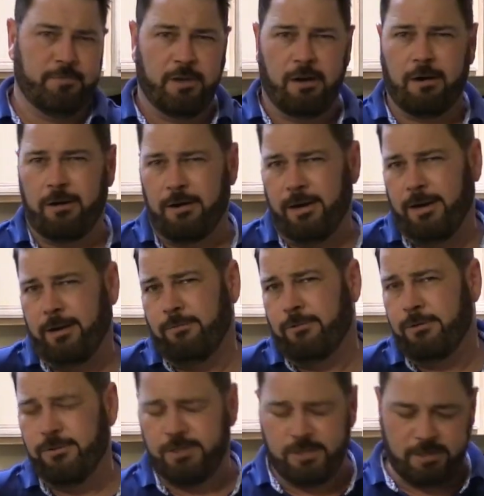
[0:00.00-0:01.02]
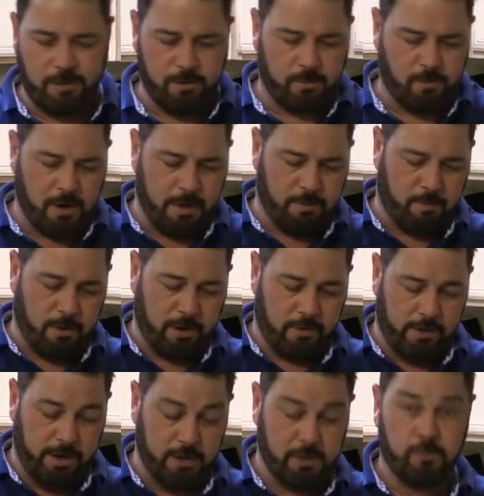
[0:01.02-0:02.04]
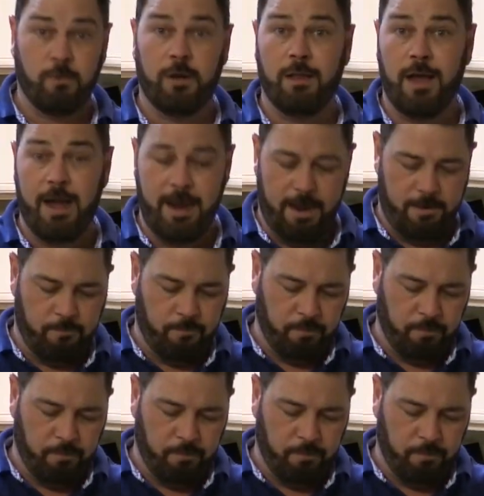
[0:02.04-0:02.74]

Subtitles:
All right, well, who's to say what a proper margarita is? Well, I am.